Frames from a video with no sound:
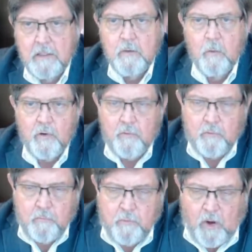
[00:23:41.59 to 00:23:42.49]
What
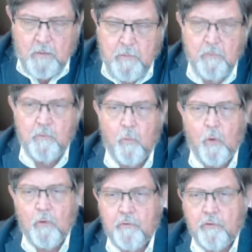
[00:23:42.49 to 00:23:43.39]
Dry Bones
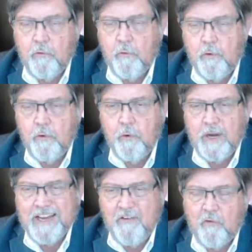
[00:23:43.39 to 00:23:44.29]
wants you to do
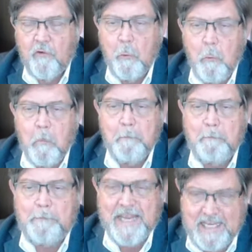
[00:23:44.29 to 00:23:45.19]
is to
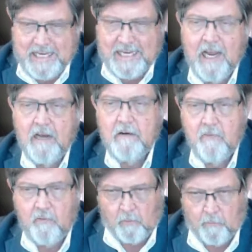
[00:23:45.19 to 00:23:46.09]
be
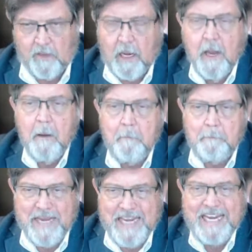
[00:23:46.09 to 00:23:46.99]
something,
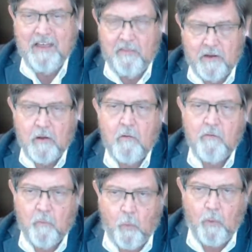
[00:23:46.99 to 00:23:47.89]
be there
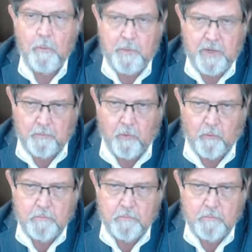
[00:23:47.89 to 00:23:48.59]
for the people.